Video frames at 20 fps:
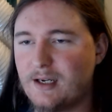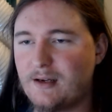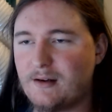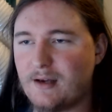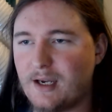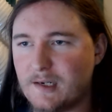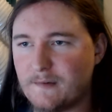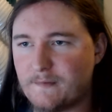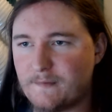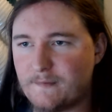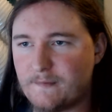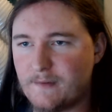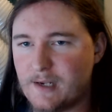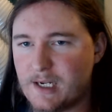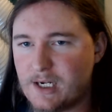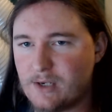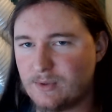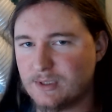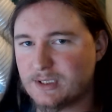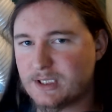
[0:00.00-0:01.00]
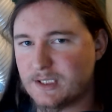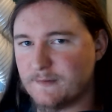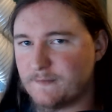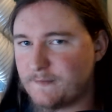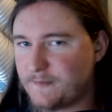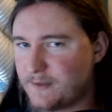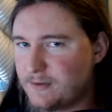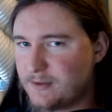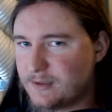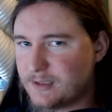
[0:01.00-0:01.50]
And if anyone's
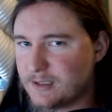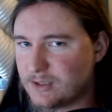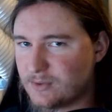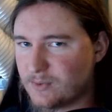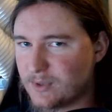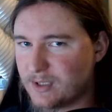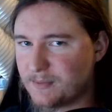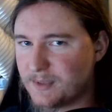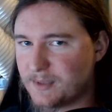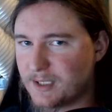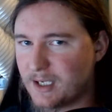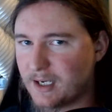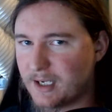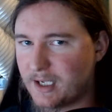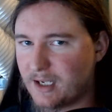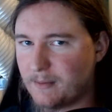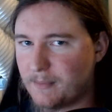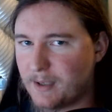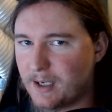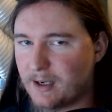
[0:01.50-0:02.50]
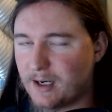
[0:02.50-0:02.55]
confused as to what I'm talking about,